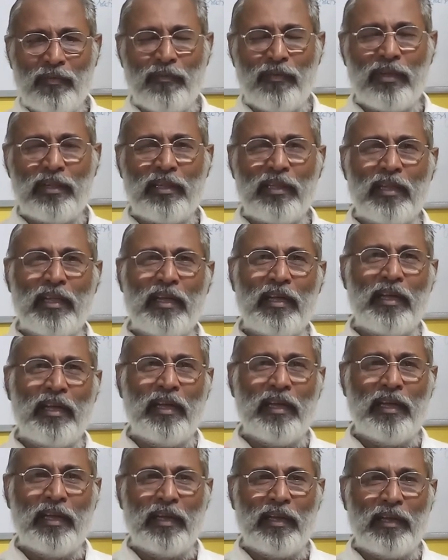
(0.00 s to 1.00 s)
When
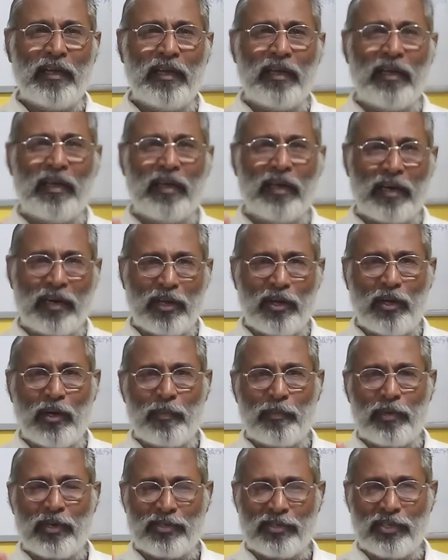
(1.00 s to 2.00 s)
the hernia
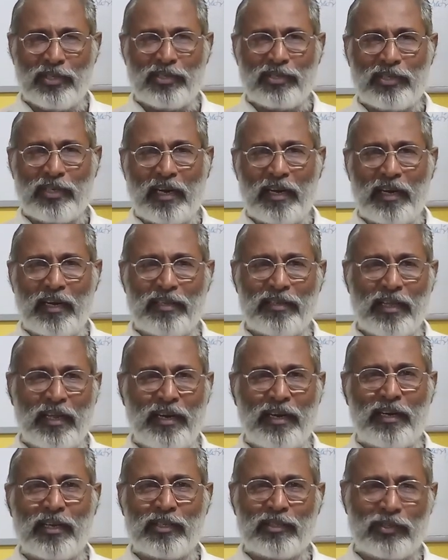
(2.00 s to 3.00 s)
operation is done and
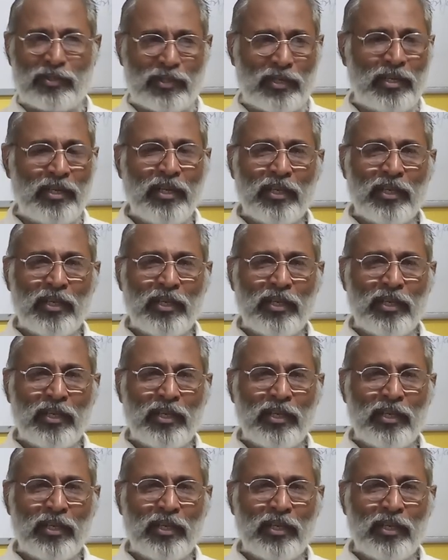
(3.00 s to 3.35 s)
then it is,